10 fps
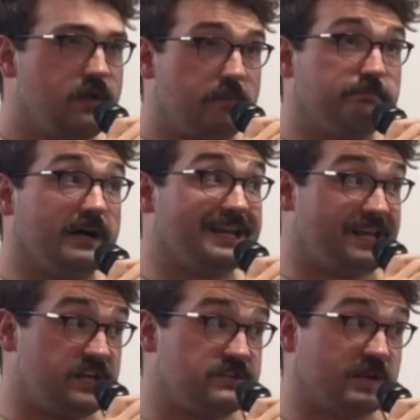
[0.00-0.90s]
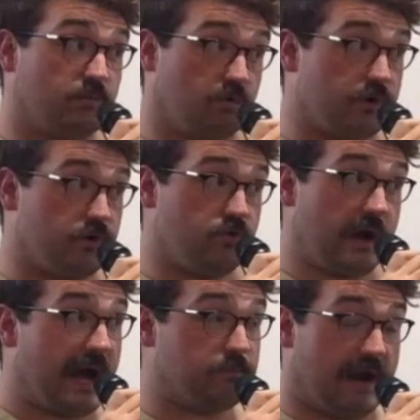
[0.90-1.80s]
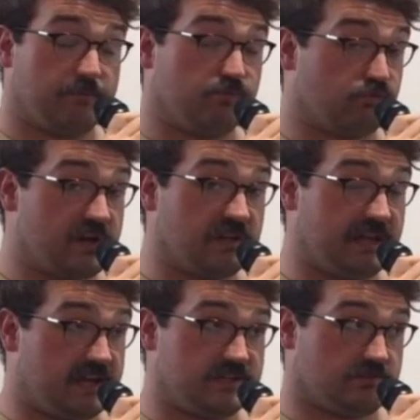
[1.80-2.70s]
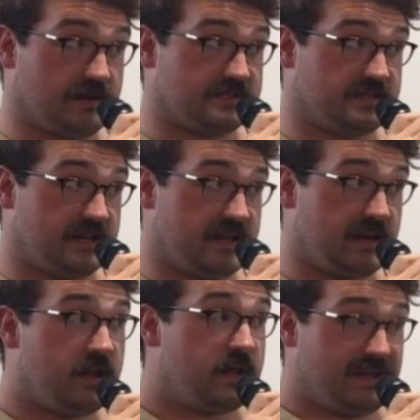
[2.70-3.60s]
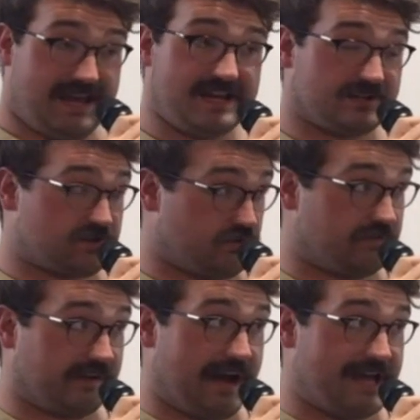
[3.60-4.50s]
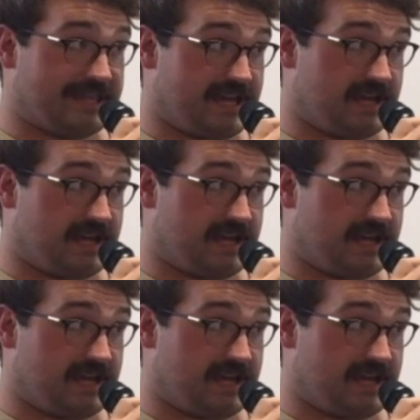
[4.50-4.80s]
But he's someone who I'm really interested in. He's a sort of guy that,